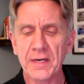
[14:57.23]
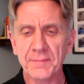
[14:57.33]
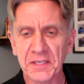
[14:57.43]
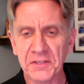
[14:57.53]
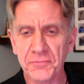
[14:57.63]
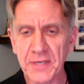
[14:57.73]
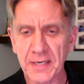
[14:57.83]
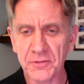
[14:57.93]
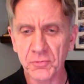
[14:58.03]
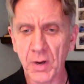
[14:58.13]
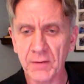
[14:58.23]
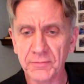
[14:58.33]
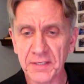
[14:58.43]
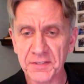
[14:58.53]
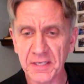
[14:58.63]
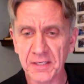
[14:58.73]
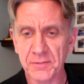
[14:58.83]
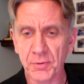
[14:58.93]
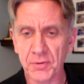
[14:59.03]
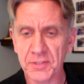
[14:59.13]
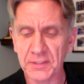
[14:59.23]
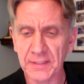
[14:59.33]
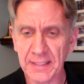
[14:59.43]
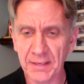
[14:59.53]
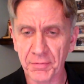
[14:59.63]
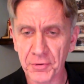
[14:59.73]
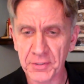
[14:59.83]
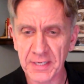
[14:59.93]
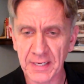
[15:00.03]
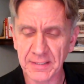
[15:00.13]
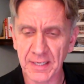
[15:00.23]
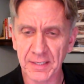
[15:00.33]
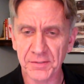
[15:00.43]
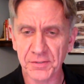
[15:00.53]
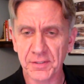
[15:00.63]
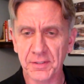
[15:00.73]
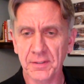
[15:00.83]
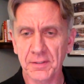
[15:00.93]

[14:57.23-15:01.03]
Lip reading: Wait a minute. You've taken 12 listings personally in 38 days?